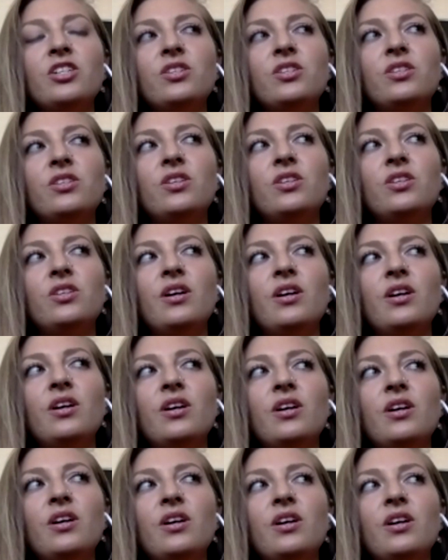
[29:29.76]

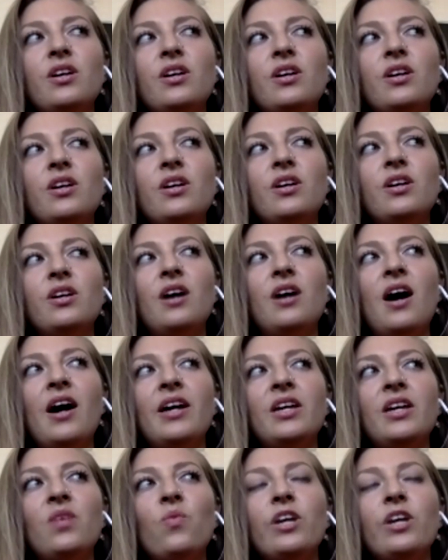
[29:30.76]
I try to do
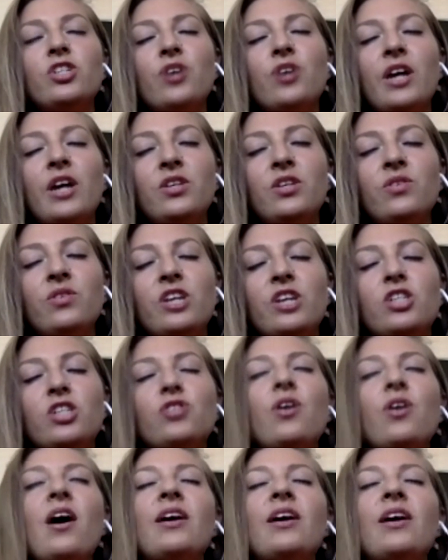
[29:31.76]
is I try
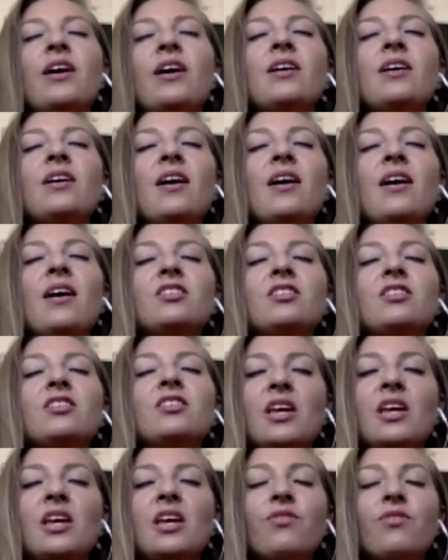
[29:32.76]
and
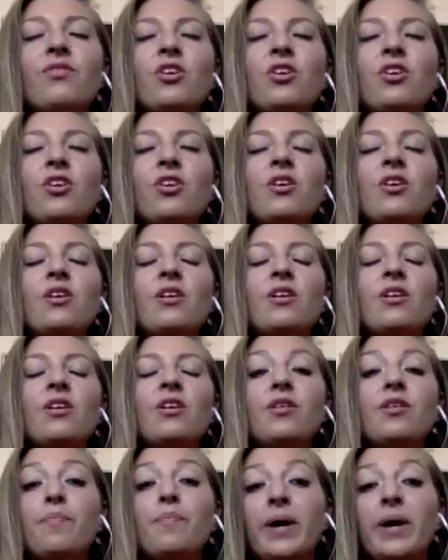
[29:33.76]
savor the
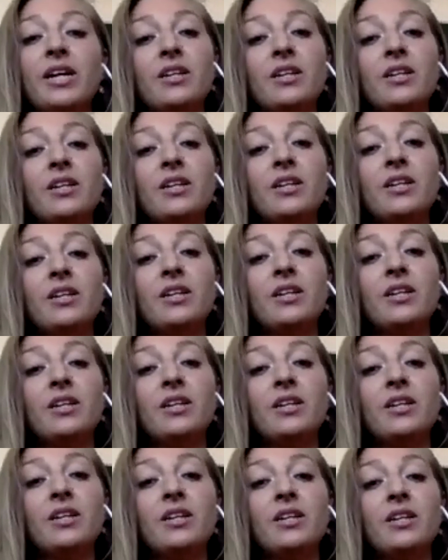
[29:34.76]
bite
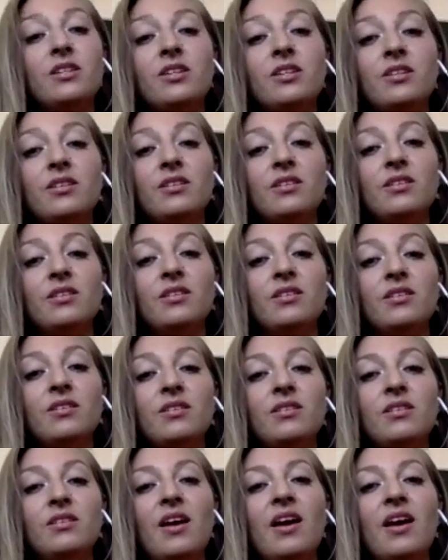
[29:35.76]
and
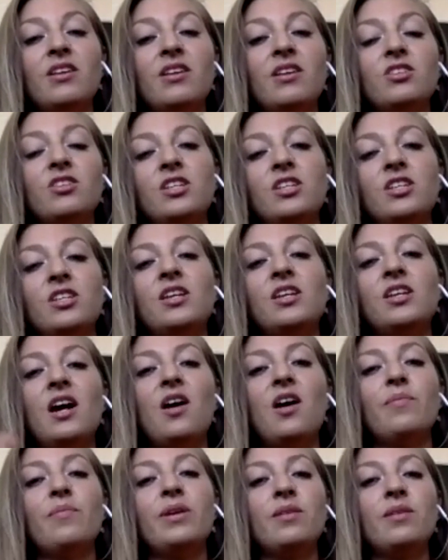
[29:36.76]
see how many
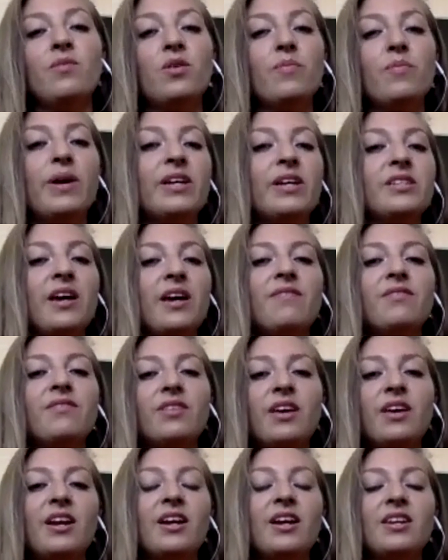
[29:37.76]
more bites after that I
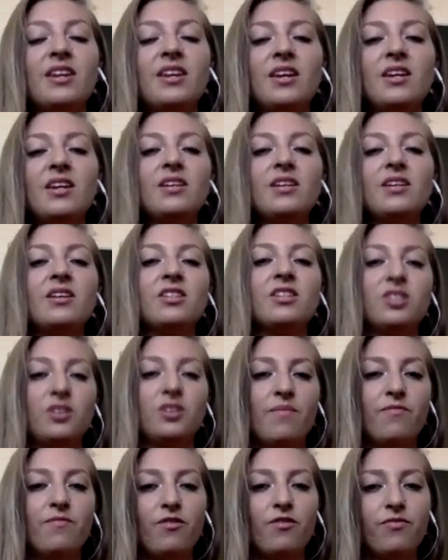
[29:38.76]
need until I'm
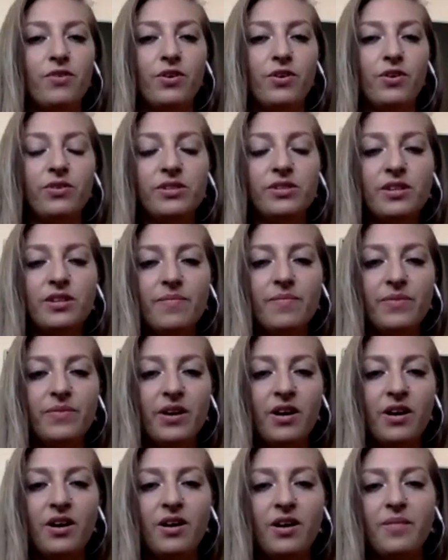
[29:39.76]
fulfilled.
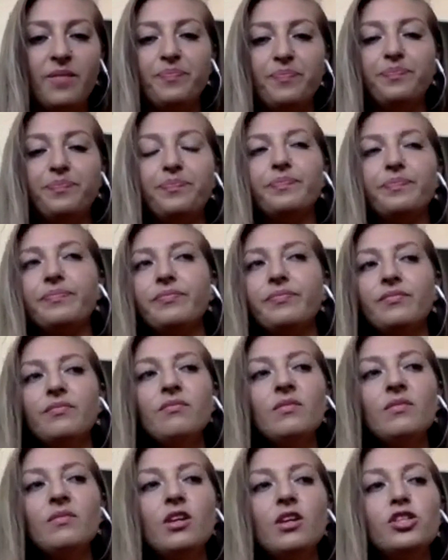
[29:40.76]
So
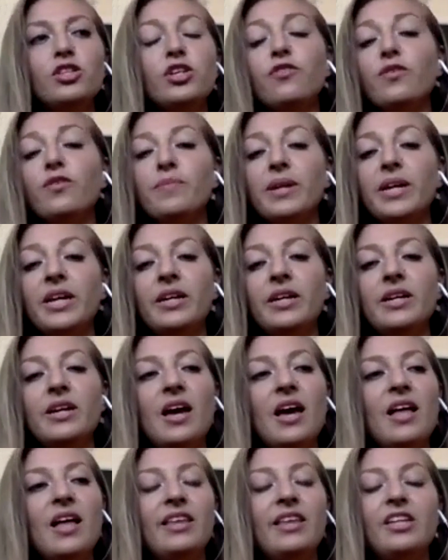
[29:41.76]
for me,
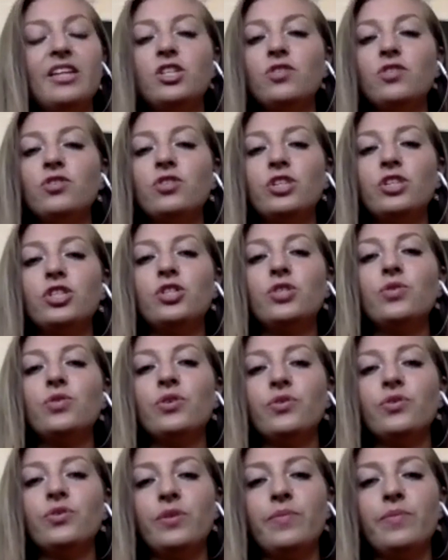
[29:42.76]
that's usually 2 or 3
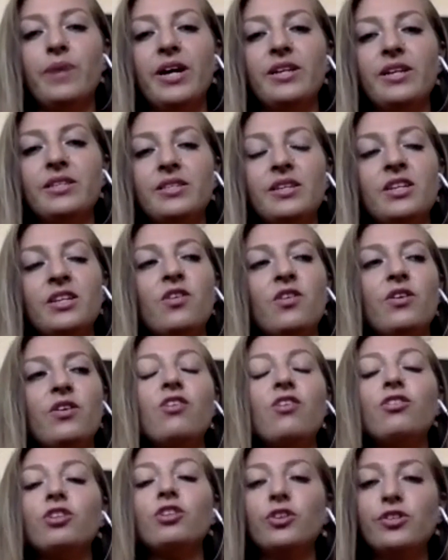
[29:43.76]
bites, and I'll
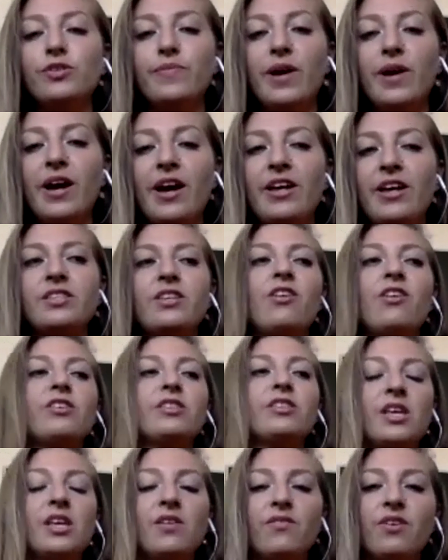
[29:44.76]
close my eyes, I'll
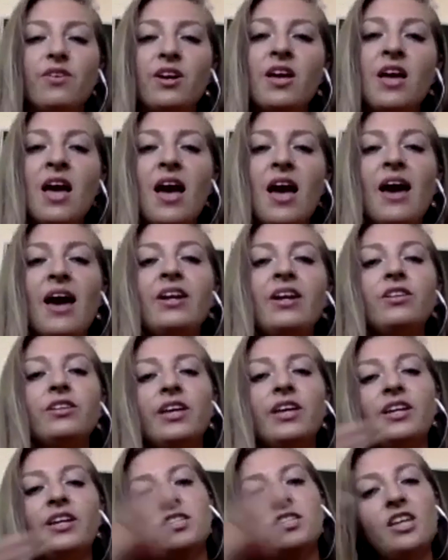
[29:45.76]
savor it, and I'll let
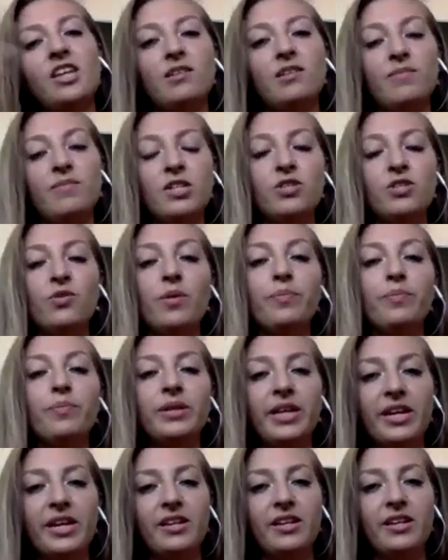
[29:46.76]
it take me to a
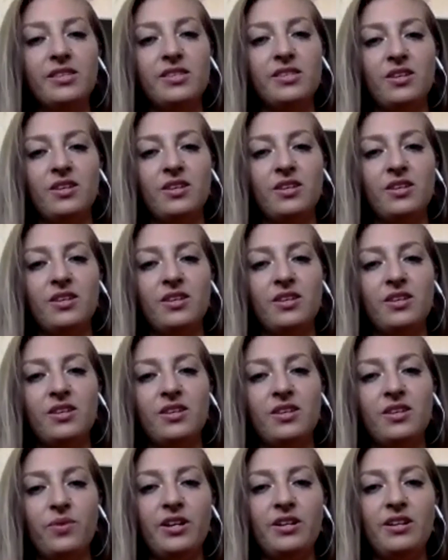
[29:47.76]
place.
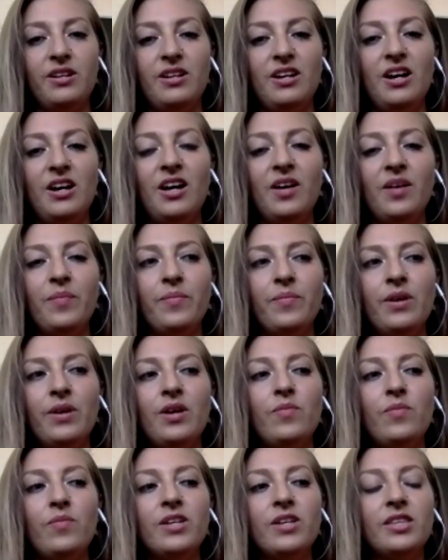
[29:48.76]
because at the
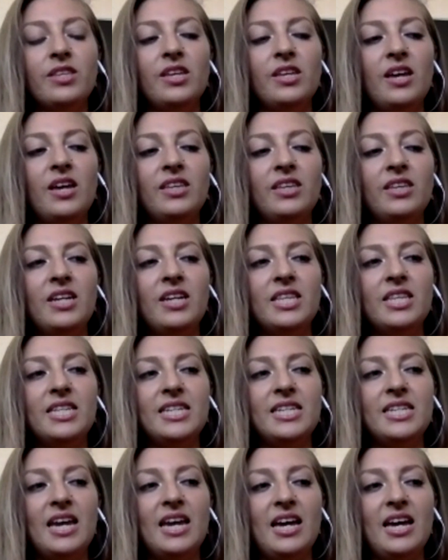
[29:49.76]
end of the day,
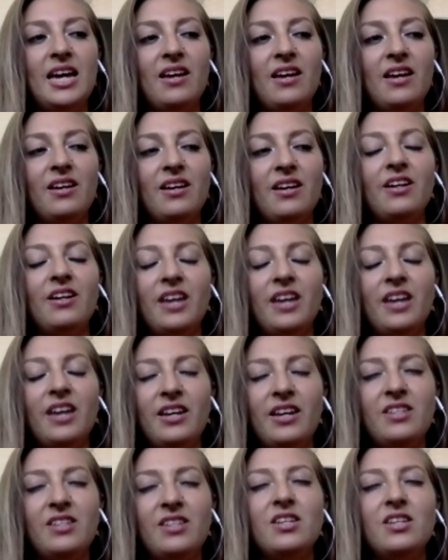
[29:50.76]
again, it's
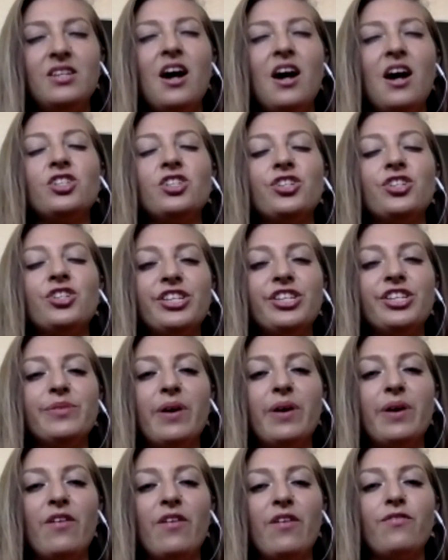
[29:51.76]
not just about
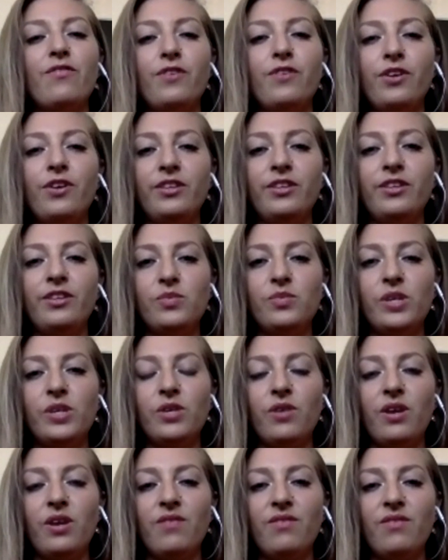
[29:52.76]
fulfilling the sweet
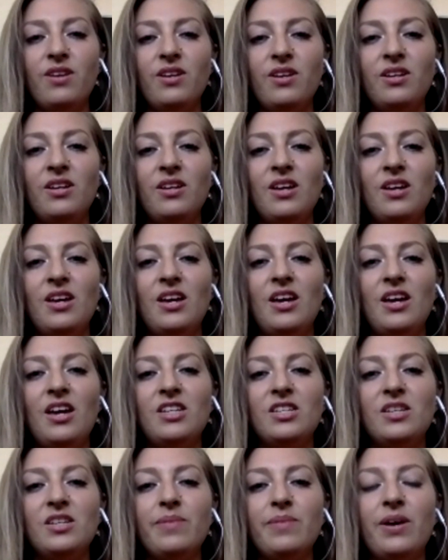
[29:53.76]
craving. It's
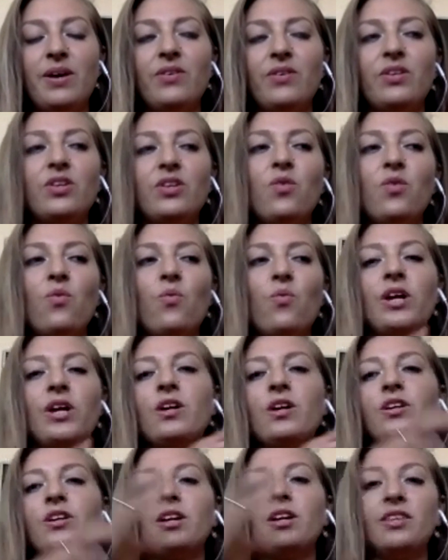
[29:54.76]
about, where can
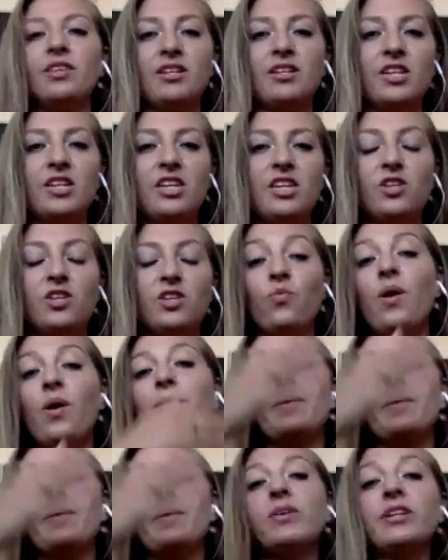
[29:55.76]
that take you? What memory
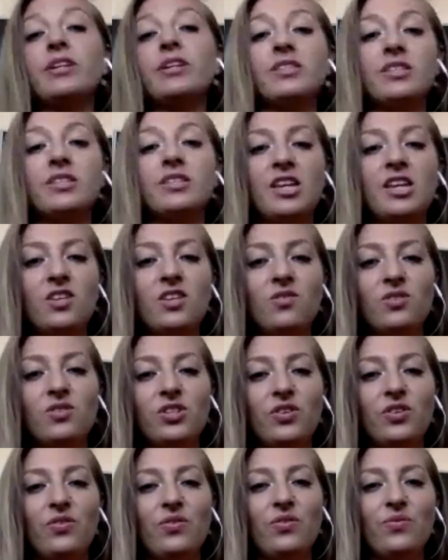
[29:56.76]
does it take you to,
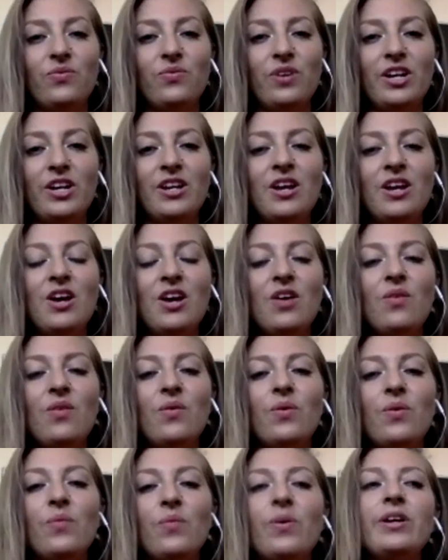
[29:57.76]
right? Or
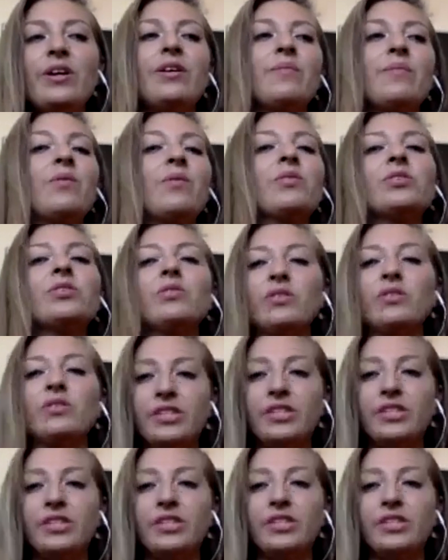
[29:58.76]
what emotional state?